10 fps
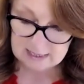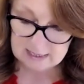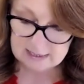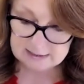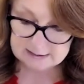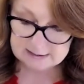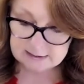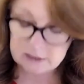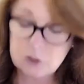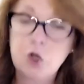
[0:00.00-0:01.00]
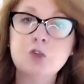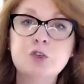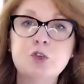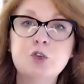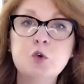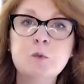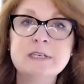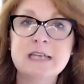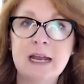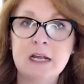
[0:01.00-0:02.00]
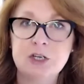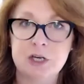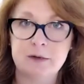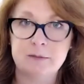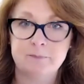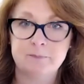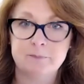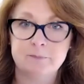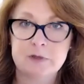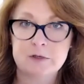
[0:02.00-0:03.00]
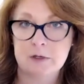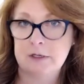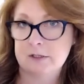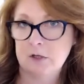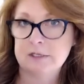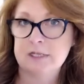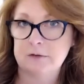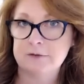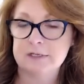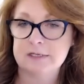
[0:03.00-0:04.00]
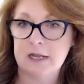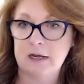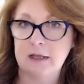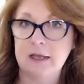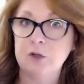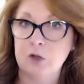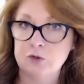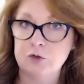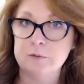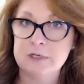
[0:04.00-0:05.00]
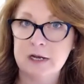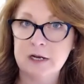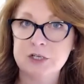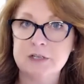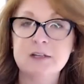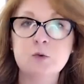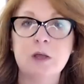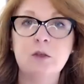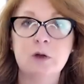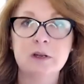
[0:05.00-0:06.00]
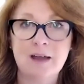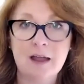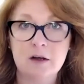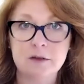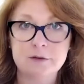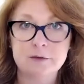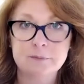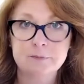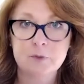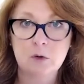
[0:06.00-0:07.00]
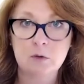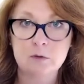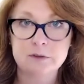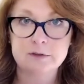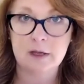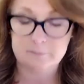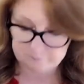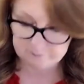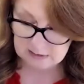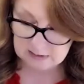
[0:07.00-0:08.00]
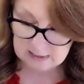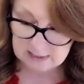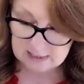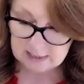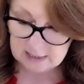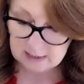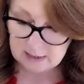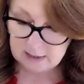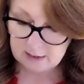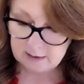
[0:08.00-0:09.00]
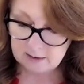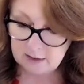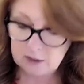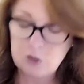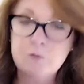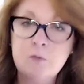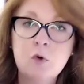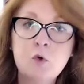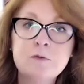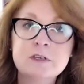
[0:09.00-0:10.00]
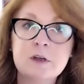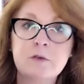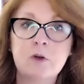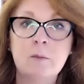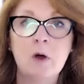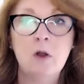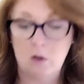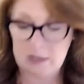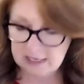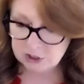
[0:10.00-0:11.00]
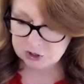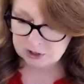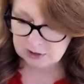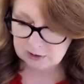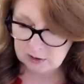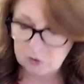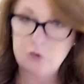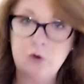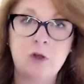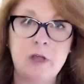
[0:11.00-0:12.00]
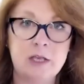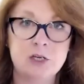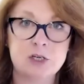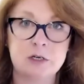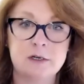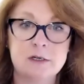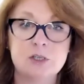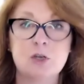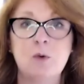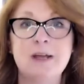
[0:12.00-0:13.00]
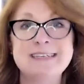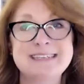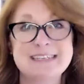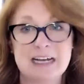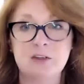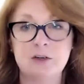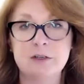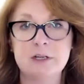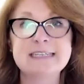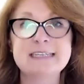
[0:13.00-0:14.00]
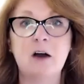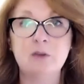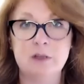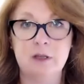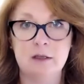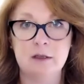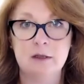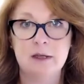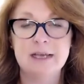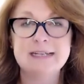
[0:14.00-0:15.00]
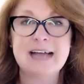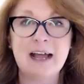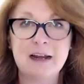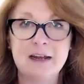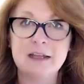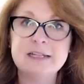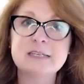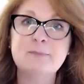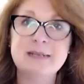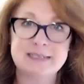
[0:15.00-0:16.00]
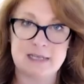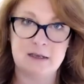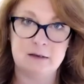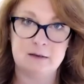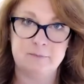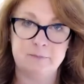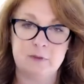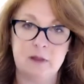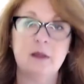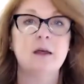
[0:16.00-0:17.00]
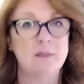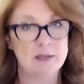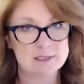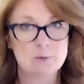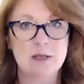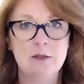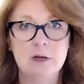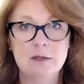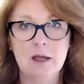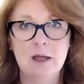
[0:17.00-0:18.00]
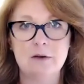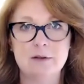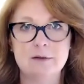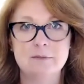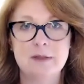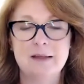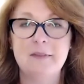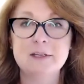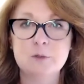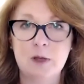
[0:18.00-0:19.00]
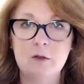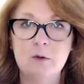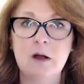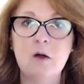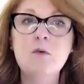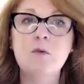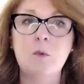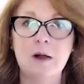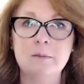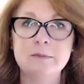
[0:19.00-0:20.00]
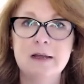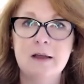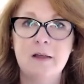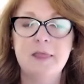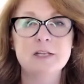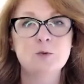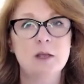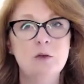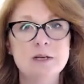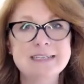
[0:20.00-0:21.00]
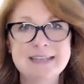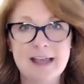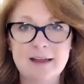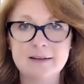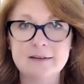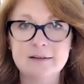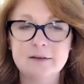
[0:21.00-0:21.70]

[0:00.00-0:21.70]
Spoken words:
It consumes energy. So it is not self-sustaining. It consumes energy. That's why you are tired all the time. It moves from location to location. So it is scattered. It's chaotic. It's ugly. It's messy. That's why you are tired. That's why you are overwhelmed. That's why you are scared.